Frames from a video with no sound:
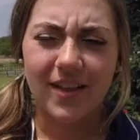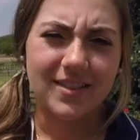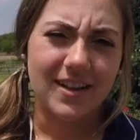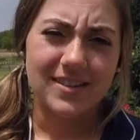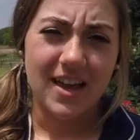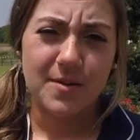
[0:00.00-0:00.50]
Like
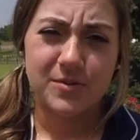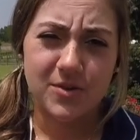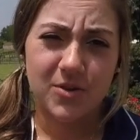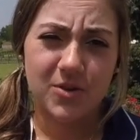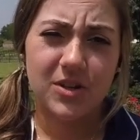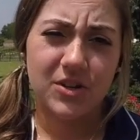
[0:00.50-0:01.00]
that's
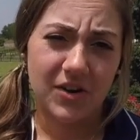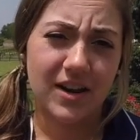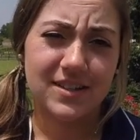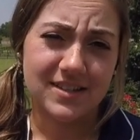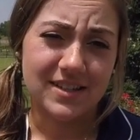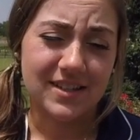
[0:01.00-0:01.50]
absolutely
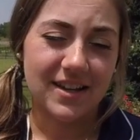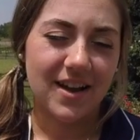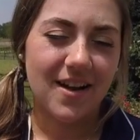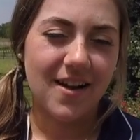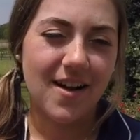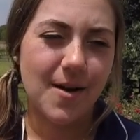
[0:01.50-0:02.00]
crazy.
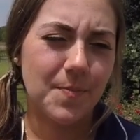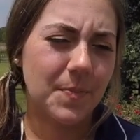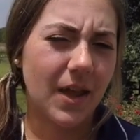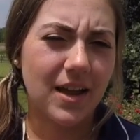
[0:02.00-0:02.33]
Um,